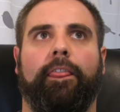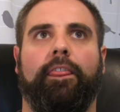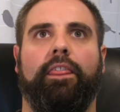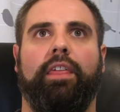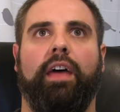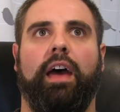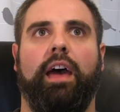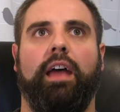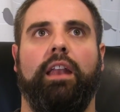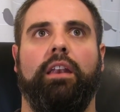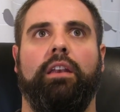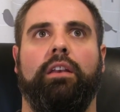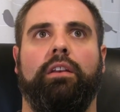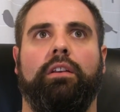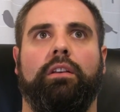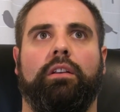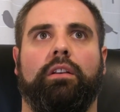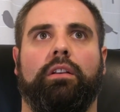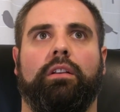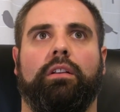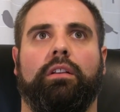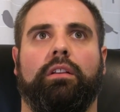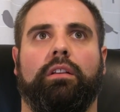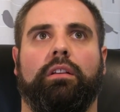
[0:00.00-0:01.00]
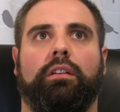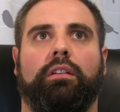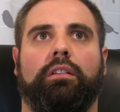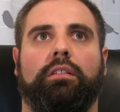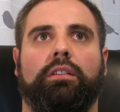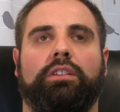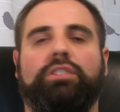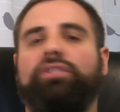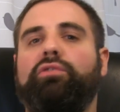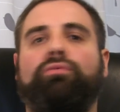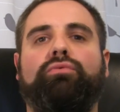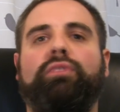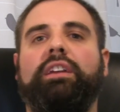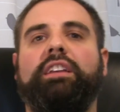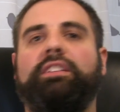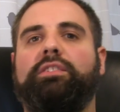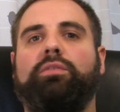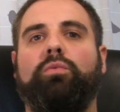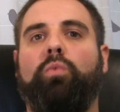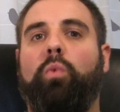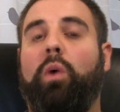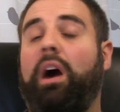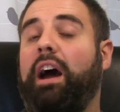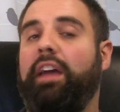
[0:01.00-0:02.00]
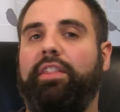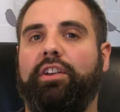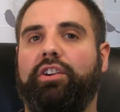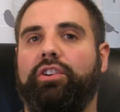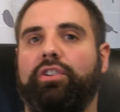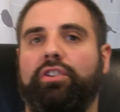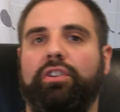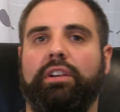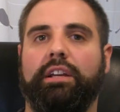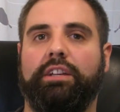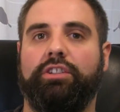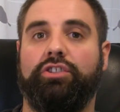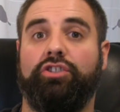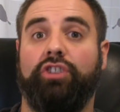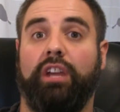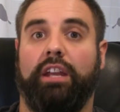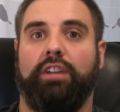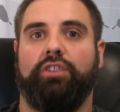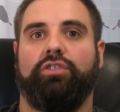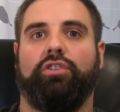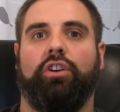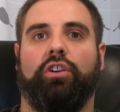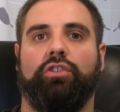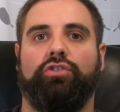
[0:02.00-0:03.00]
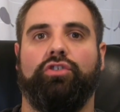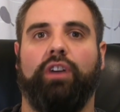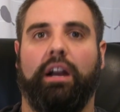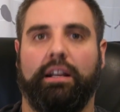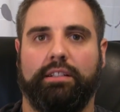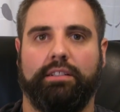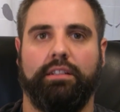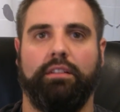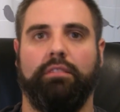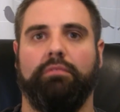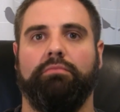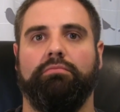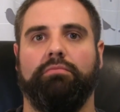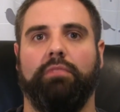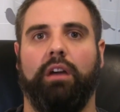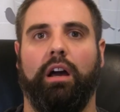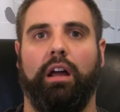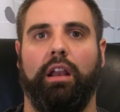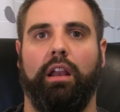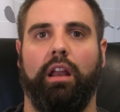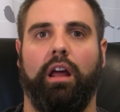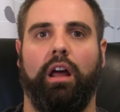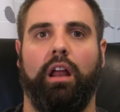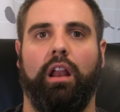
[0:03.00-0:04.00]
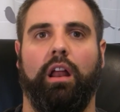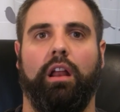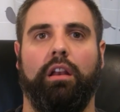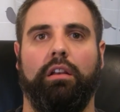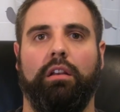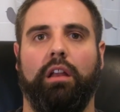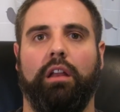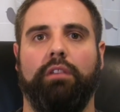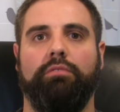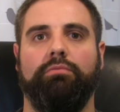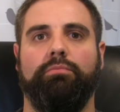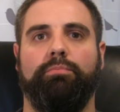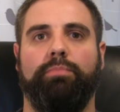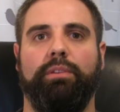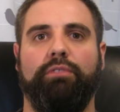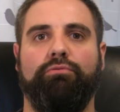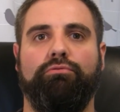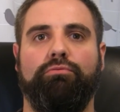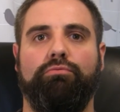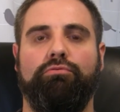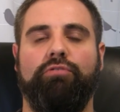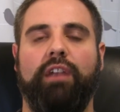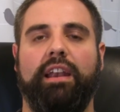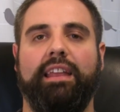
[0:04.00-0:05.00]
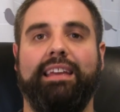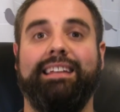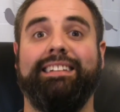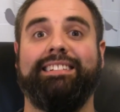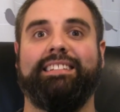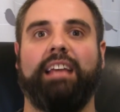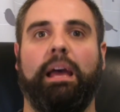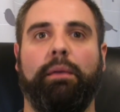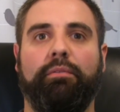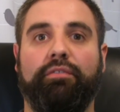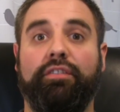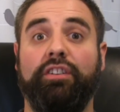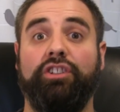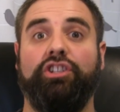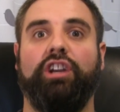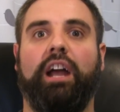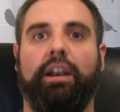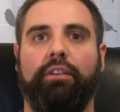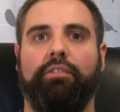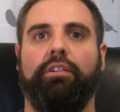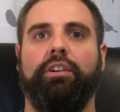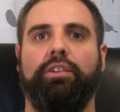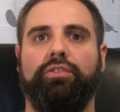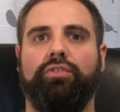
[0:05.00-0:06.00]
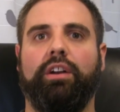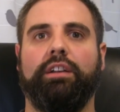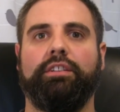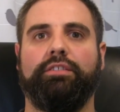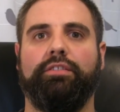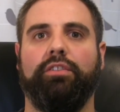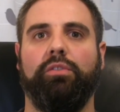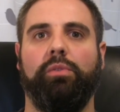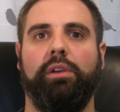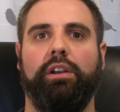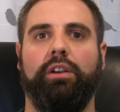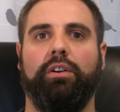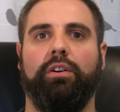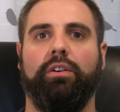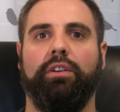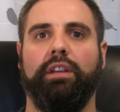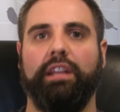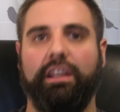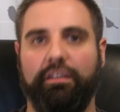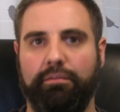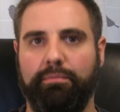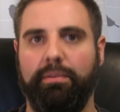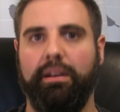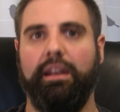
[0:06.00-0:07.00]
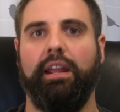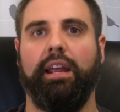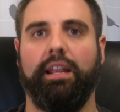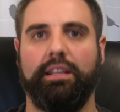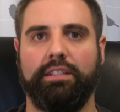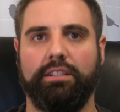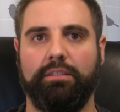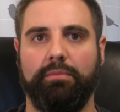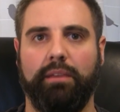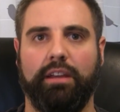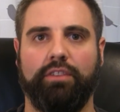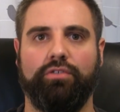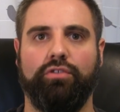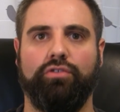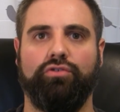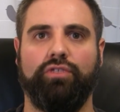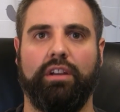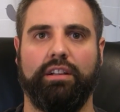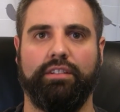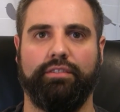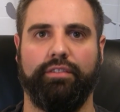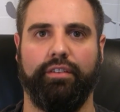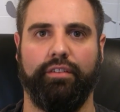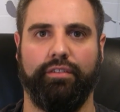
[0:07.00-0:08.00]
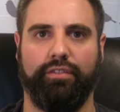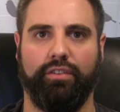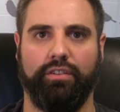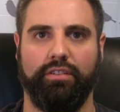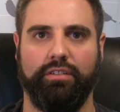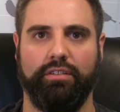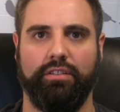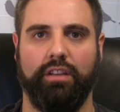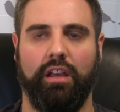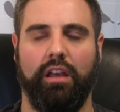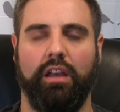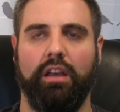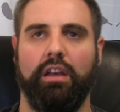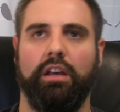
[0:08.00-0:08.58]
then there's no reason why they couldn't exchange contracts and be ready in time for January transfer window to give Benitez some extra transfer funds.